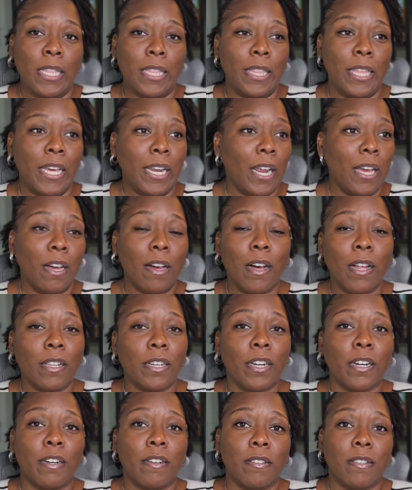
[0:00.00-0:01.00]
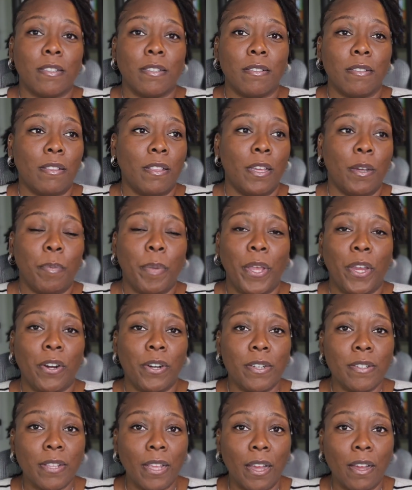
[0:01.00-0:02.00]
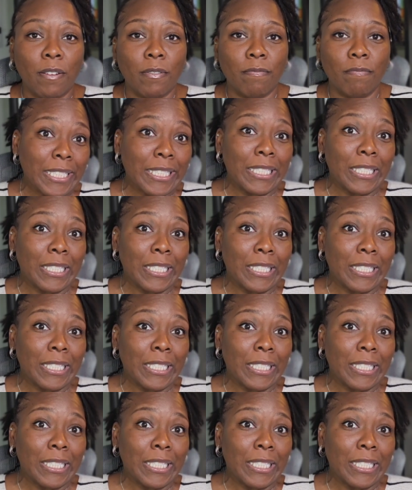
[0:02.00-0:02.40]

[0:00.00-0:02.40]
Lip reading: that I call and curse their parents out?